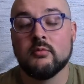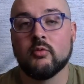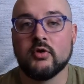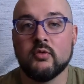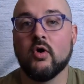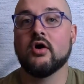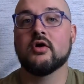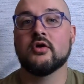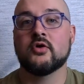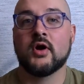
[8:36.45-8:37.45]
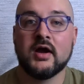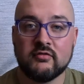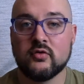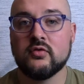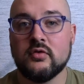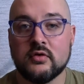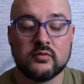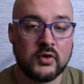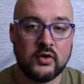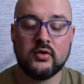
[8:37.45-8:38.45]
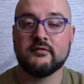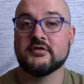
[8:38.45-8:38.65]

But when you walk on a gravel road,